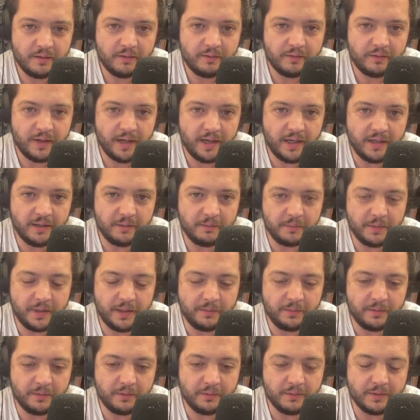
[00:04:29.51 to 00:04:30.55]
random
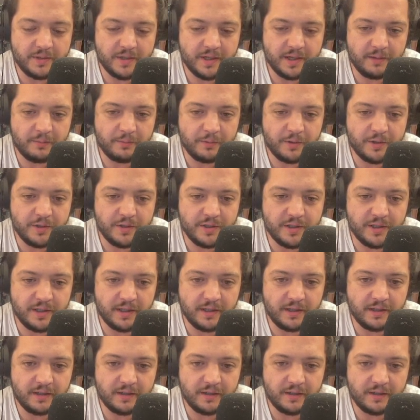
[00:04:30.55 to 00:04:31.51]
people, which I appreciate.